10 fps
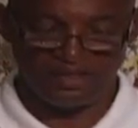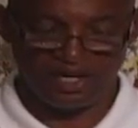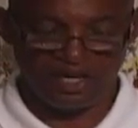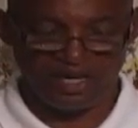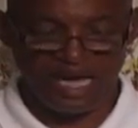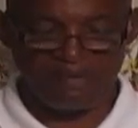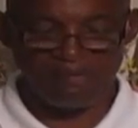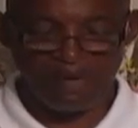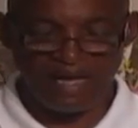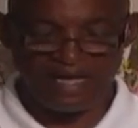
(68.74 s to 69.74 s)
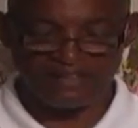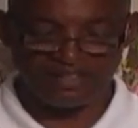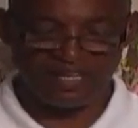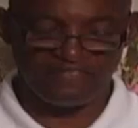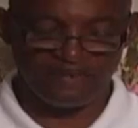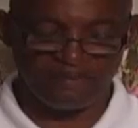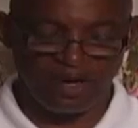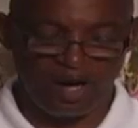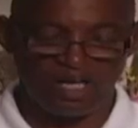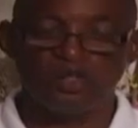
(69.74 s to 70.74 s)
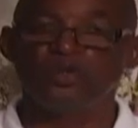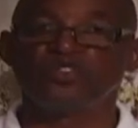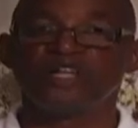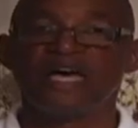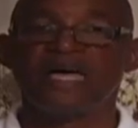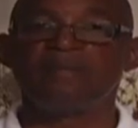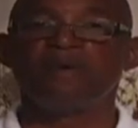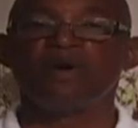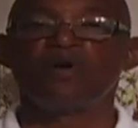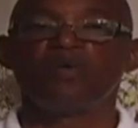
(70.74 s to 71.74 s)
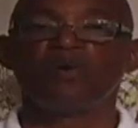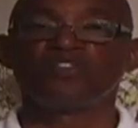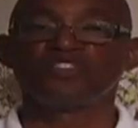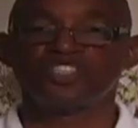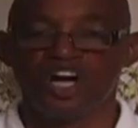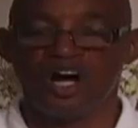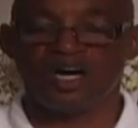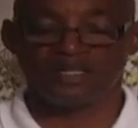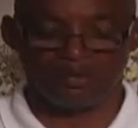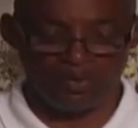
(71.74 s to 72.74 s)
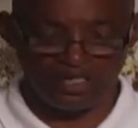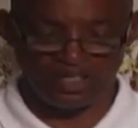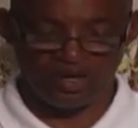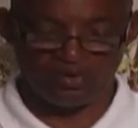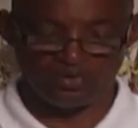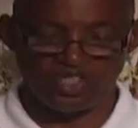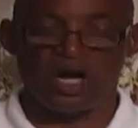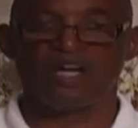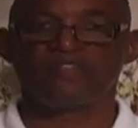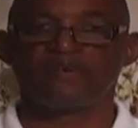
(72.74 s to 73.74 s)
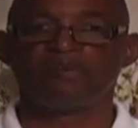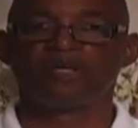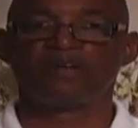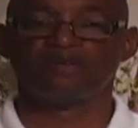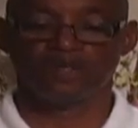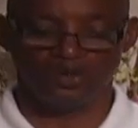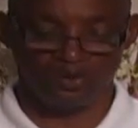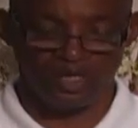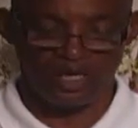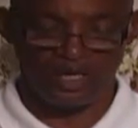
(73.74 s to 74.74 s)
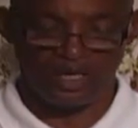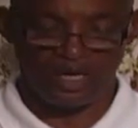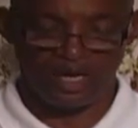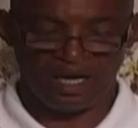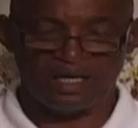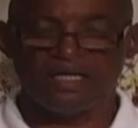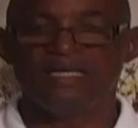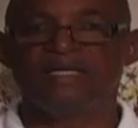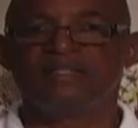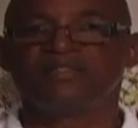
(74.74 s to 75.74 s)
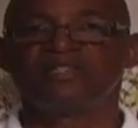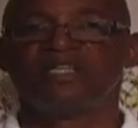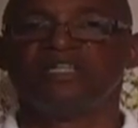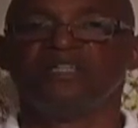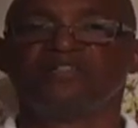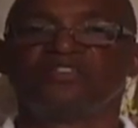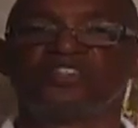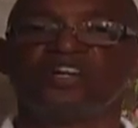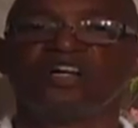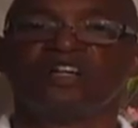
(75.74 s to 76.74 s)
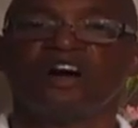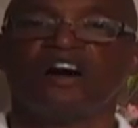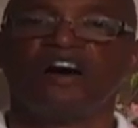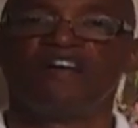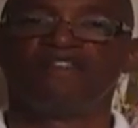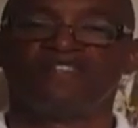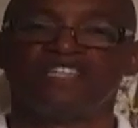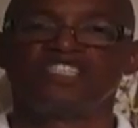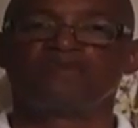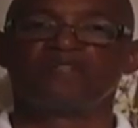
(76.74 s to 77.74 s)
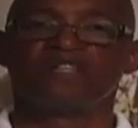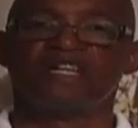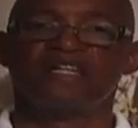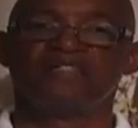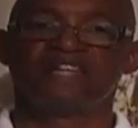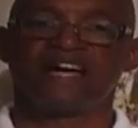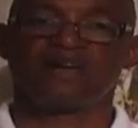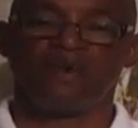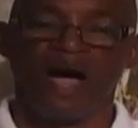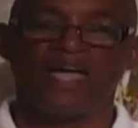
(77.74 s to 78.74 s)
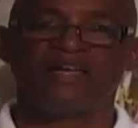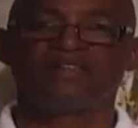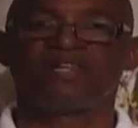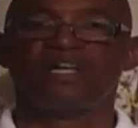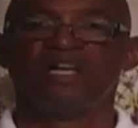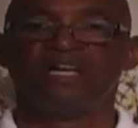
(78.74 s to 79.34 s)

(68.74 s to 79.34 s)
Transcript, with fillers: There came a man sent from God whose name was John. And we know John from the book of Luke uh, is the son of Elizabeth and Zacharias.